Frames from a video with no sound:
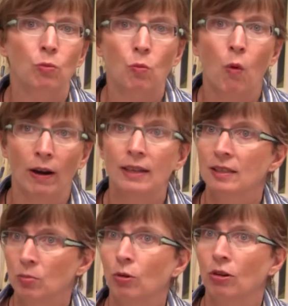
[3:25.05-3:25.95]
want to
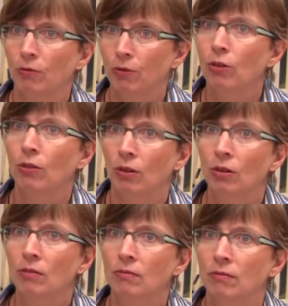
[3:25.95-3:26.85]
explore
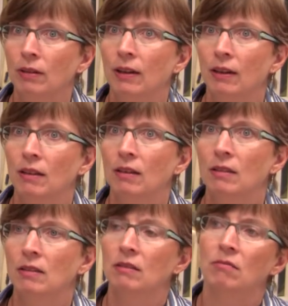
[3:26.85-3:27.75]
further
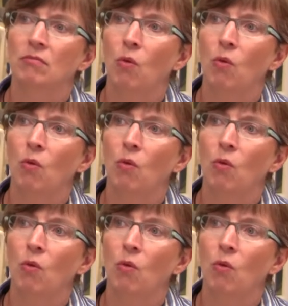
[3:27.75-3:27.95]
is